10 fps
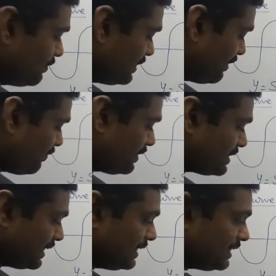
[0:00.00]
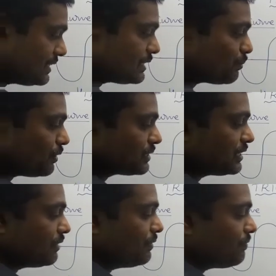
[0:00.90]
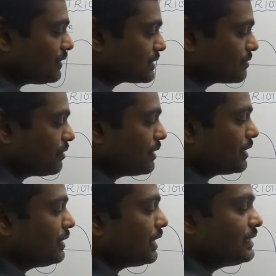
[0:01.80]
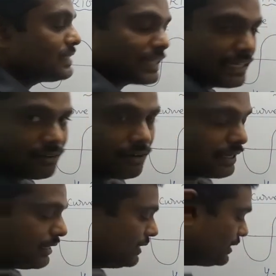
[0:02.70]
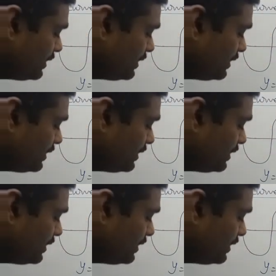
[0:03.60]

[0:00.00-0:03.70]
Therefore sin x is positive in first quadrant and second quadrant.